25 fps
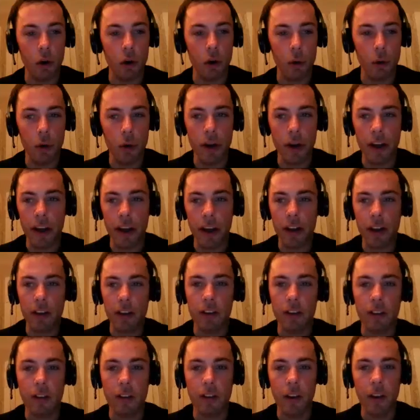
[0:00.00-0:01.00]
go.
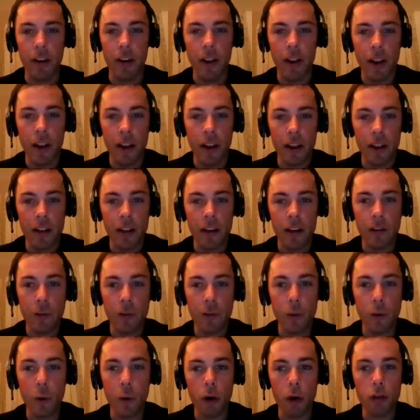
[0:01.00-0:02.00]
And
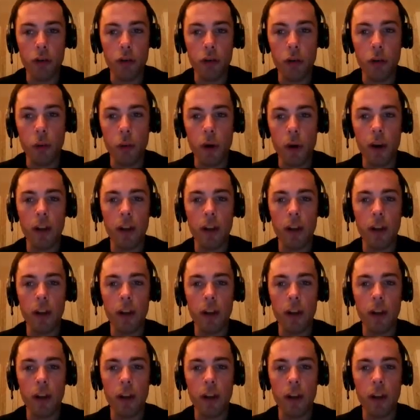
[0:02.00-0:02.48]
if he wants to